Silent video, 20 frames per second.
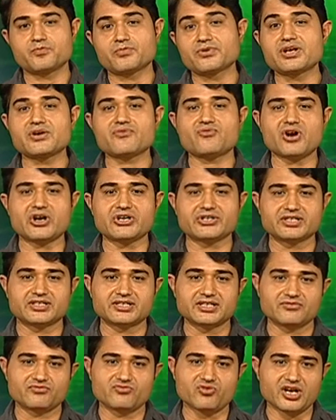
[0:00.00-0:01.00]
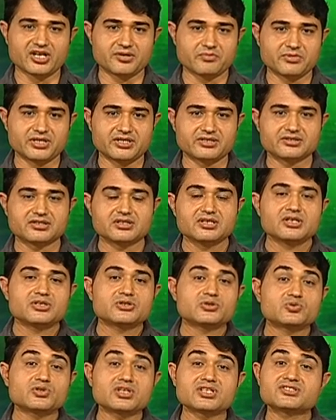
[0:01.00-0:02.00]
prebiotic environment
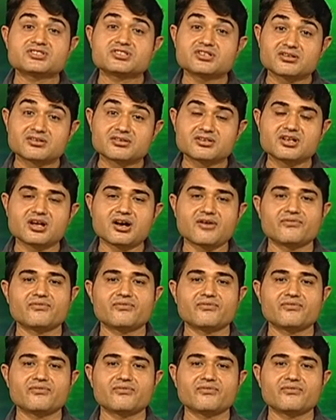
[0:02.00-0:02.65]
to the journey of